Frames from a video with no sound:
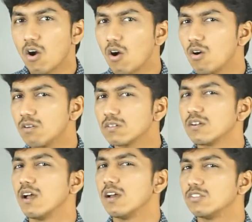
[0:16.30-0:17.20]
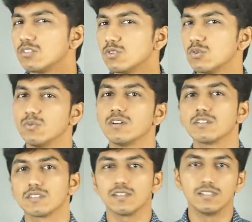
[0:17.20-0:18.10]
or two
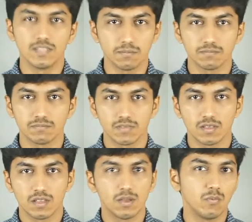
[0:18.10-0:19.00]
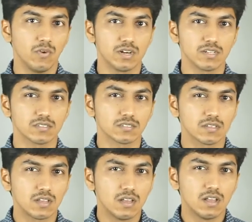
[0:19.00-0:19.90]
words in them, whereas
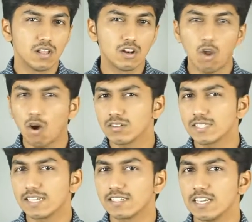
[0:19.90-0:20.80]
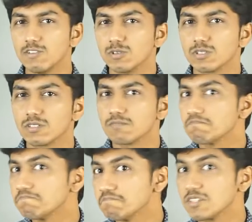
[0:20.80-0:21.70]
long tail keywords
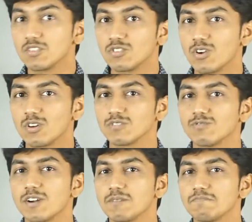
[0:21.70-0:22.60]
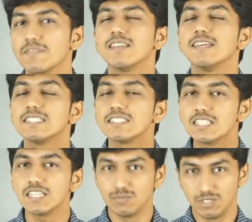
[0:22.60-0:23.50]
starts from
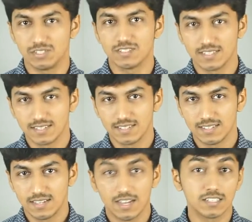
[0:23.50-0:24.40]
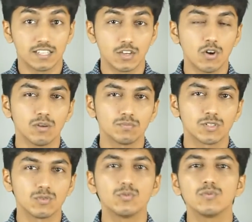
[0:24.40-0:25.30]
3 words and they go up
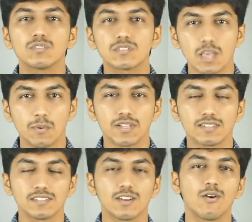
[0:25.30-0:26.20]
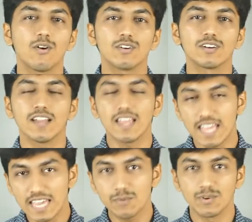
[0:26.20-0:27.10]
to 7 or
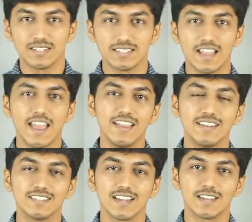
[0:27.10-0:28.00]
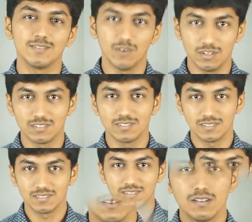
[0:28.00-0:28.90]
even 8 9
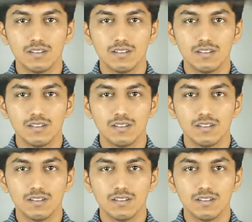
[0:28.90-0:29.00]
words.